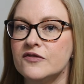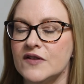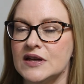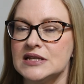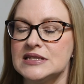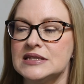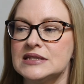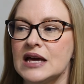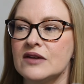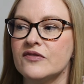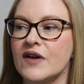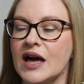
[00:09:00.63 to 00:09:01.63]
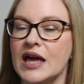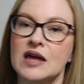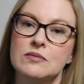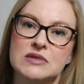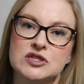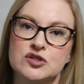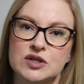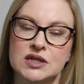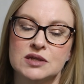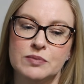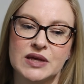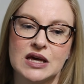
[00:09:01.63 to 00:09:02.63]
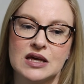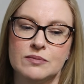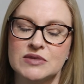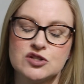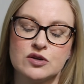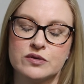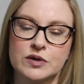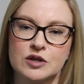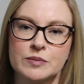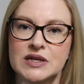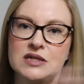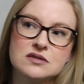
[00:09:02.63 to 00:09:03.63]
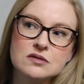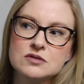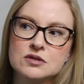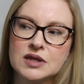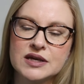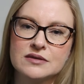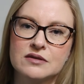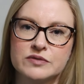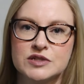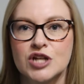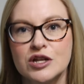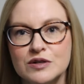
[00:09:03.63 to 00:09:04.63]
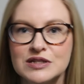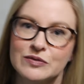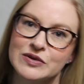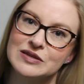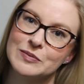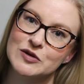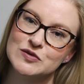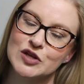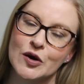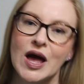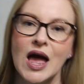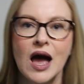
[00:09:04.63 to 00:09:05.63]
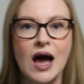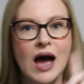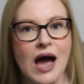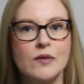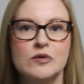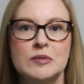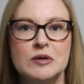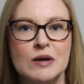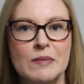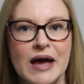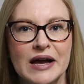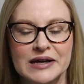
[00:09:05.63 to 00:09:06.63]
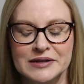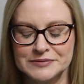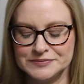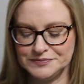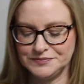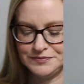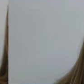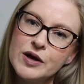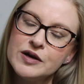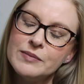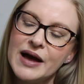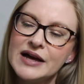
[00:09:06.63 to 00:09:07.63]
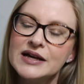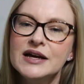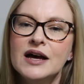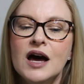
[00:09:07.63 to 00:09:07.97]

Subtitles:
fantasy, sci-fi, and mystery thriller, because those are like the 3 genres I read the most. So I will be right back. Okay, welcome back.